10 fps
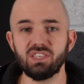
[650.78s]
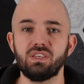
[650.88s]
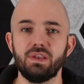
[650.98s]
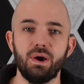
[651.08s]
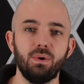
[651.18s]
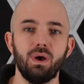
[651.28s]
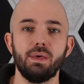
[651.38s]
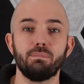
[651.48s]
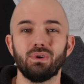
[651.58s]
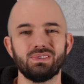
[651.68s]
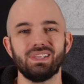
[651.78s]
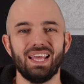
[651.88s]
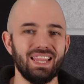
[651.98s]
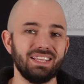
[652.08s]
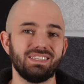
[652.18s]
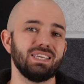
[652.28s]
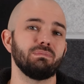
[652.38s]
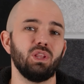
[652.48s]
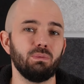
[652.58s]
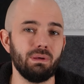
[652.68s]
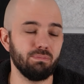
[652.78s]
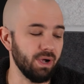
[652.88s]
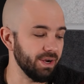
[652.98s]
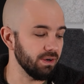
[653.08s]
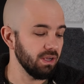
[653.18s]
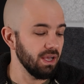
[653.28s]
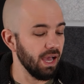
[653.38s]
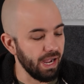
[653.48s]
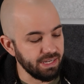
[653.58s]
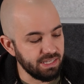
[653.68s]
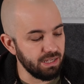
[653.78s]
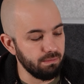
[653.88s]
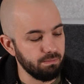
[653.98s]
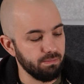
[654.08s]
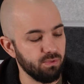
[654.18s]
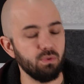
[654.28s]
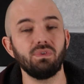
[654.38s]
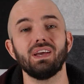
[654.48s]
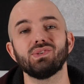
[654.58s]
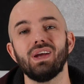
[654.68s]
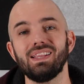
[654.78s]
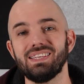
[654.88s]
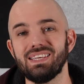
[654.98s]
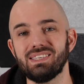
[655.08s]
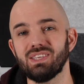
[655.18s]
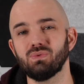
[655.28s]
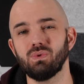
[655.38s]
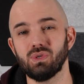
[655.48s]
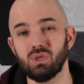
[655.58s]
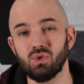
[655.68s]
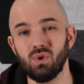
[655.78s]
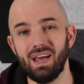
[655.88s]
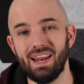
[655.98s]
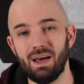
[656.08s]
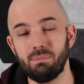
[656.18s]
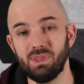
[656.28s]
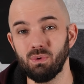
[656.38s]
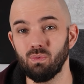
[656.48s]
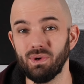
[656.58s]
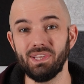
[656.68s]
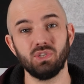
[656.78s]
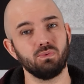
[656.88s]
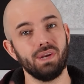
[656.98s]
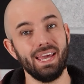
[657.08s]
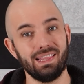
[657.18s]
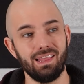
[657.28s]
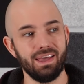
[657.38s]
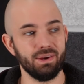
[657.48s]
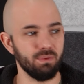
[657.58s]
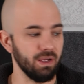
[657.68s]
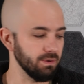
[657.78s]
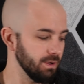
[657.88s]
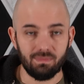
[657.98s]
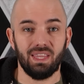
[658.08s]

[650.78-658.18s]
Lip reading: yes and no. Personally, I'd like to see them a little bit brighter. I did throw the extra LEDs in this one just to try it out, but they were really just what I had lying around.